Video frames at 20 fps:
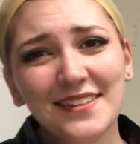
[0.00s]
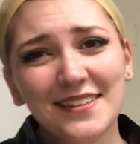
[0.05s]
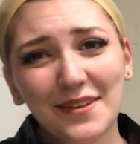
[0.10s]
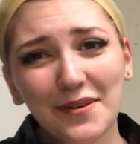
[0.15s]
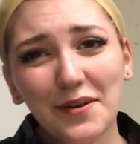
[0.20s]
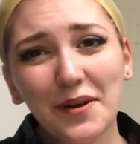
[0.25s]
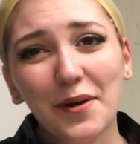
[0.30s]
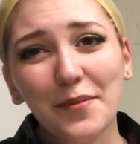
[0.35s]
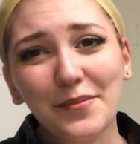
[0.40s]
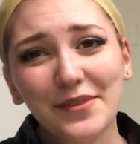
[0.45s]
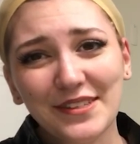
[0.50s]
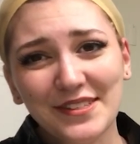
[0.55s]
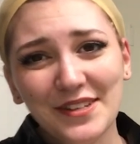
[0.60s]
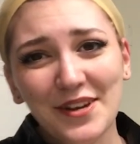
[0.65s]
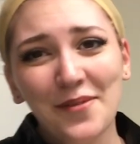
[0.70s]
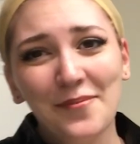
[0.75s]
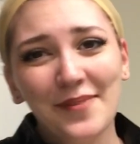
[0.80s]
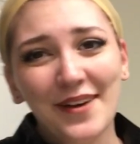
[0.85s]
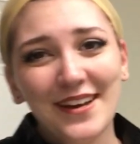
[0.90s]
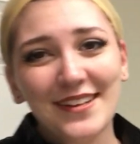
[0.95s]
That would help me
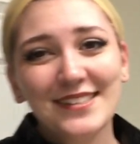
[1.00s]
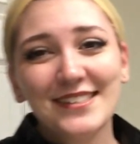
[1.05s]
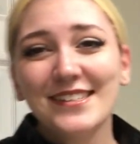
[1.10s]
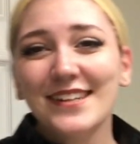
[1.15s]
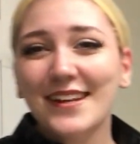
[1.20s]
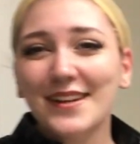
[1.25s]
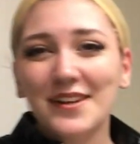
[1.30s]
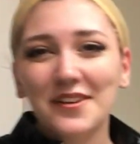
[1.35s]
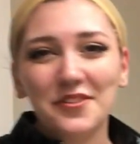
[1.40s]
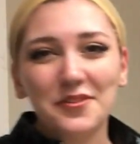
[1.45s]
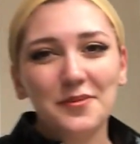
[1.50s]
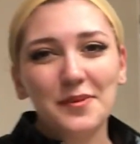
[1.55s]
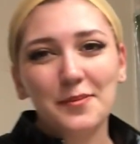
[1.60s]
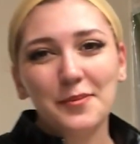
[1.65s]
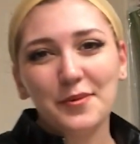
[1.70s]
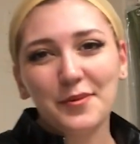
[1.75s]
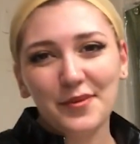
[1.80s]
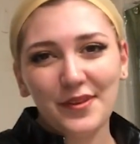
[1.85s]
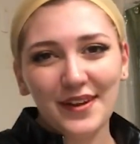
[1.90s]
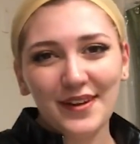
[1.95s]
so much, and other
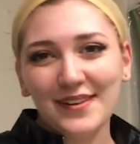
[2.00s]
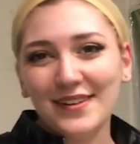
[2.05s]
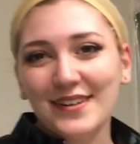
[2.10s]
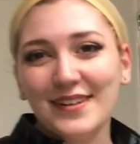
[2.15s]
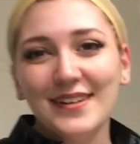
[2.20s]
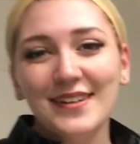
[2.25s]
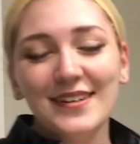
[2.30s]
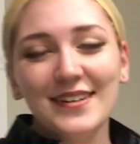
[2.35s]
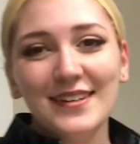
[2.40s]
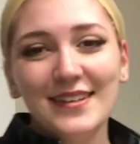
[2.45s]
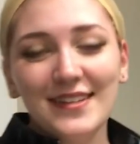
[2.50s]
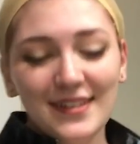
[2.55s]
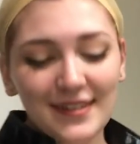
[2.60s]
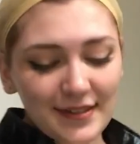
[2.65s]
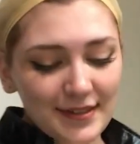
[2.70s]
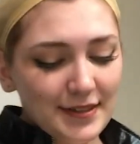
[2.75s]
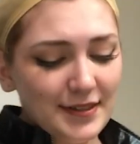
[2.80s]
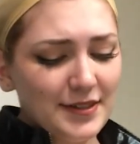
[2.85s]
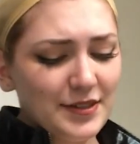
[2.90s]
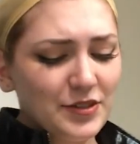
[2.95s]
people that are
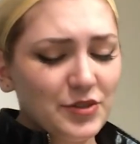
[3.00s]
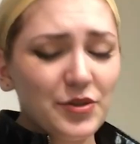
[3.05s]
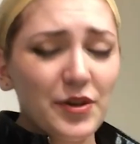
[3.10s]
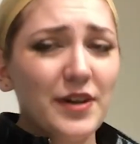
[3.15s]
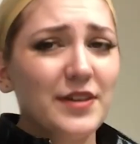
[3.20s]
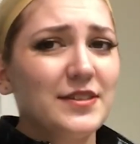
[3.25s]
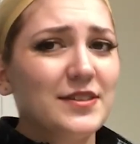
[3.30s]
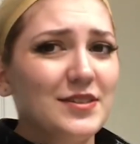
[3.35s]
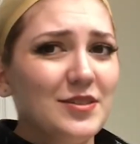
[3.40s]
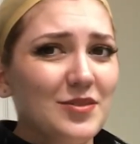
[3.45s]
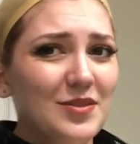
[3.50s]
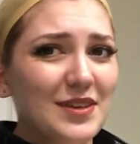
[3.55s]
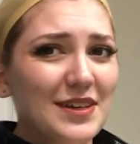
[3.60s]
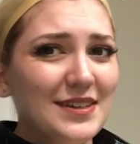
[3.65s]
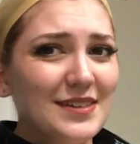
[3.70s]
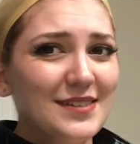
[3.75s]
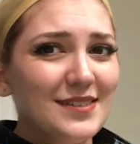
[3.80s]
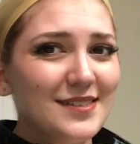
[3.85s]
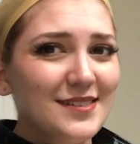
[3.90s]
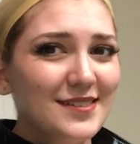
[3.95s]
trying to do
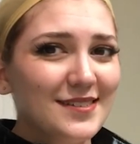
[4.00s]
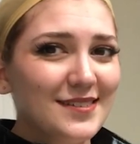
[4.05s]
this.